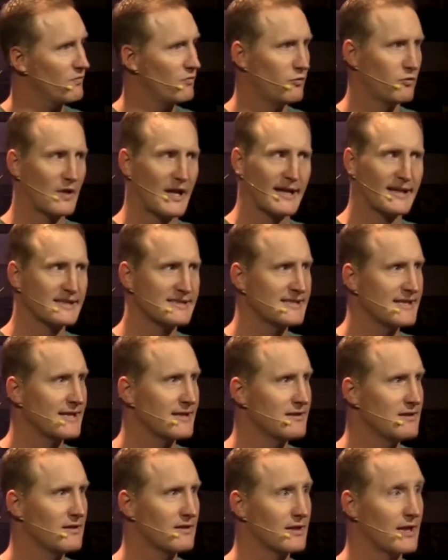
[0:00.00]
Like I
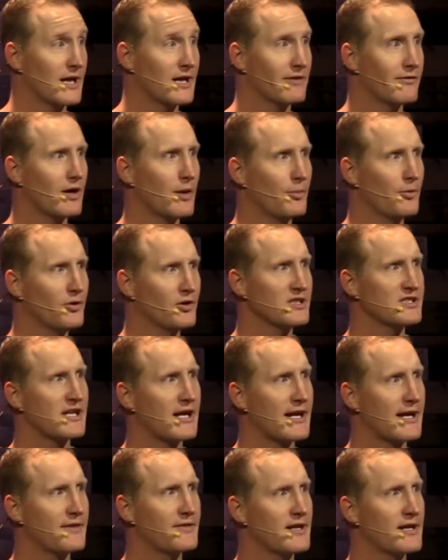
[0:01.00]
said, a lot of opportunities
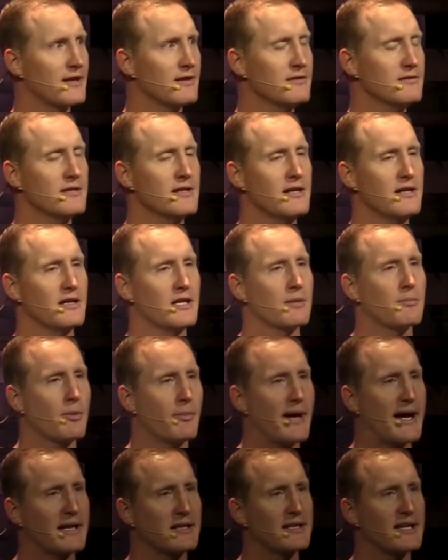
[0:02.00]
are out there. Coming
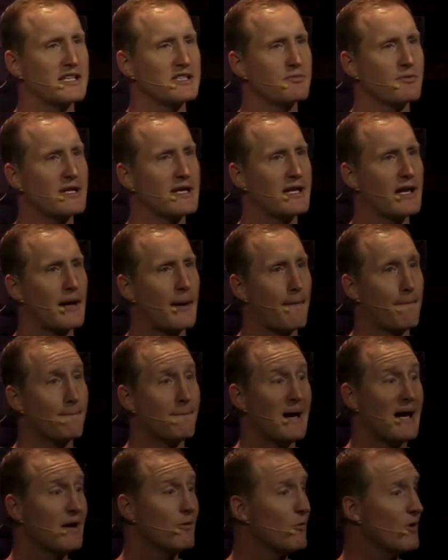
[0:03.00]
back next week,
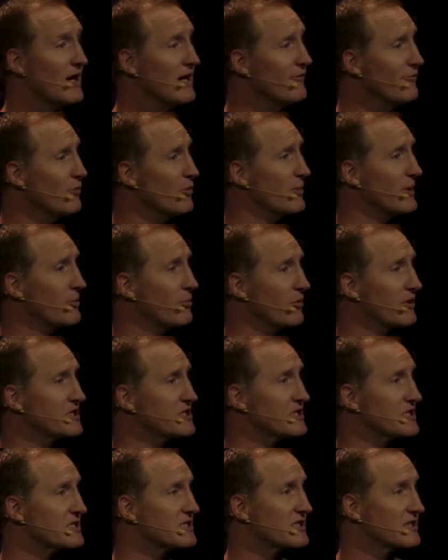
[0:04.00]
my wife will be
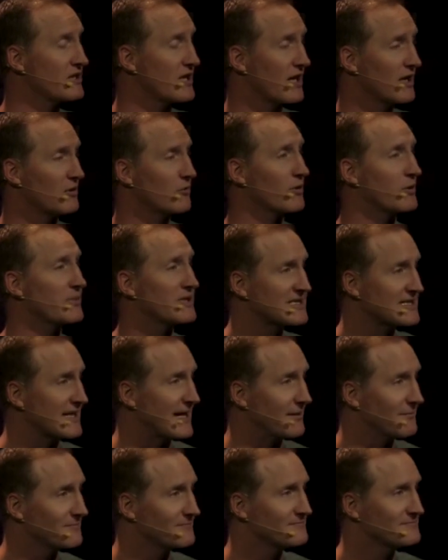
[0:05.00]
preaching, so you're not going to want to miss
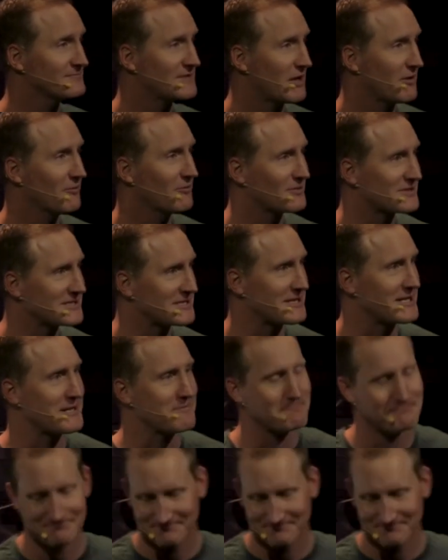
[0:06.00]
that. We'll see you then.